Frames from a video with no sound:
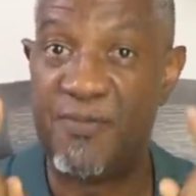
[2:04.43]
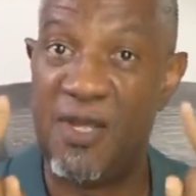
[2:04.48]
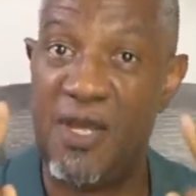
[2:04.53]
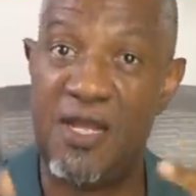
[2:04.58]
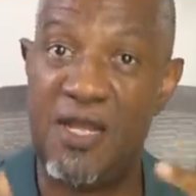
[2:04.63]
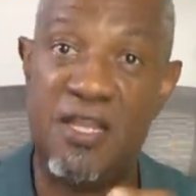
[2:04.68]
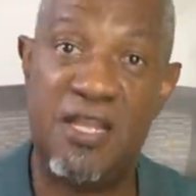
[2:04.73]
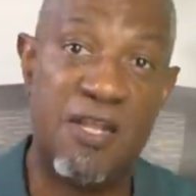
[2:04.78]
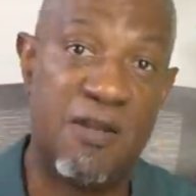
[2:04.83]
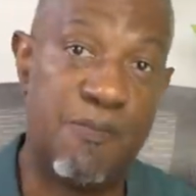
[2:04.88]

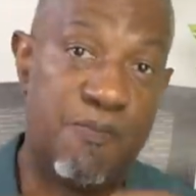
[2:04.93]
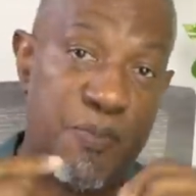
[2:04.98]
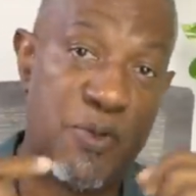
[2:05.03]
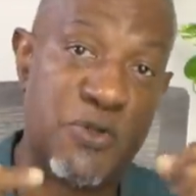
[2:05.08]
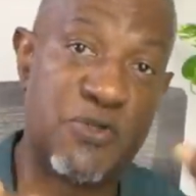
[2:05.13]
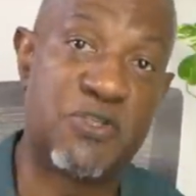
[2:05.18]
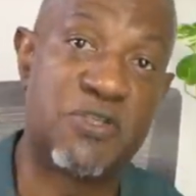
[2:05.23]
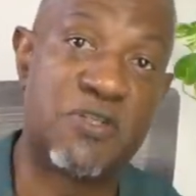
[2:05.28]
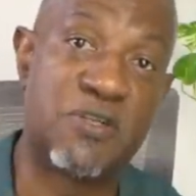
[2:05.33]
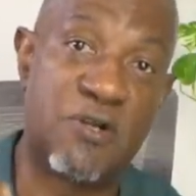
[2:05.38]
And they'll
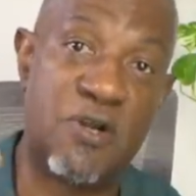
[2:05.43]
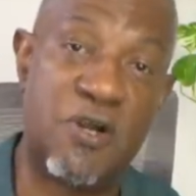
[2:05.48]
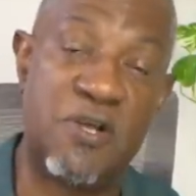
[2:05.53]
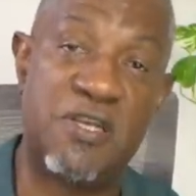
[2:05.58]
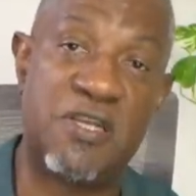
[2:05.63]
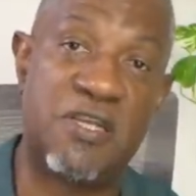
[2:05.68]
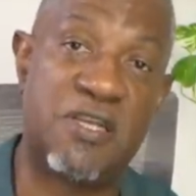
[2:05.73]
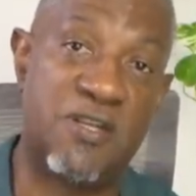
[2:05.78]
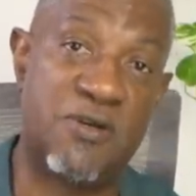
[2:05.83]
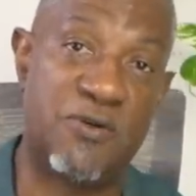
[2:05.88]
push the
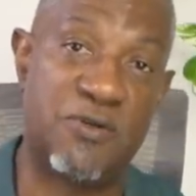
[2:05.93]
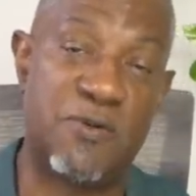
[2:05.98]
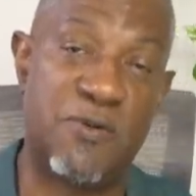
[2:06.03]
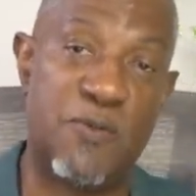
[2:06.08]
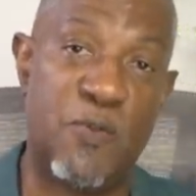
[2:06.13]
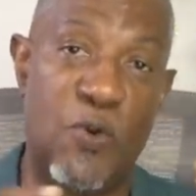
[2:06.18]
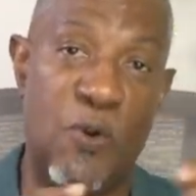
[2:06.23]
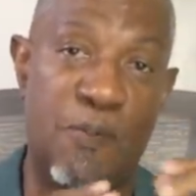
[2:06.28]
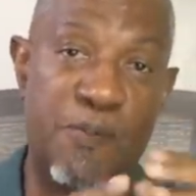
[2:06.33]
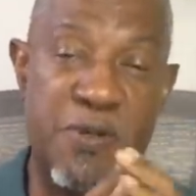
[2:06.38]
content out to
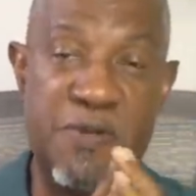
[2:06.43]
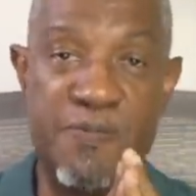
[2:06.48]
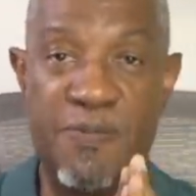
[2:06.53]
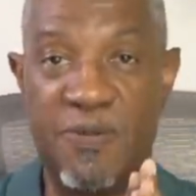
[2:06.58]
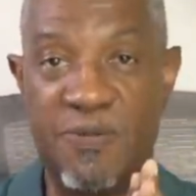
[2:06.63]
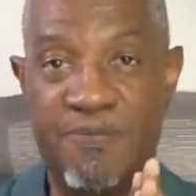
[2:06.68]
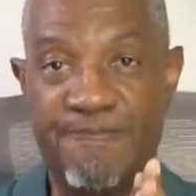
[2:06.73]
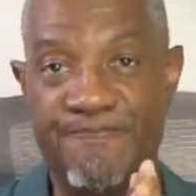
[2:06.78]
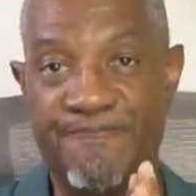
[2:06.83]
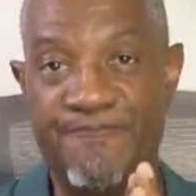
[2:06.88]
more
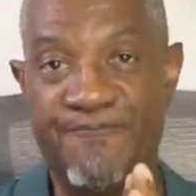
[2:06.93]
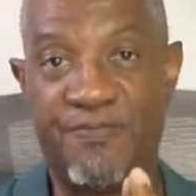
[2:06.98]
people.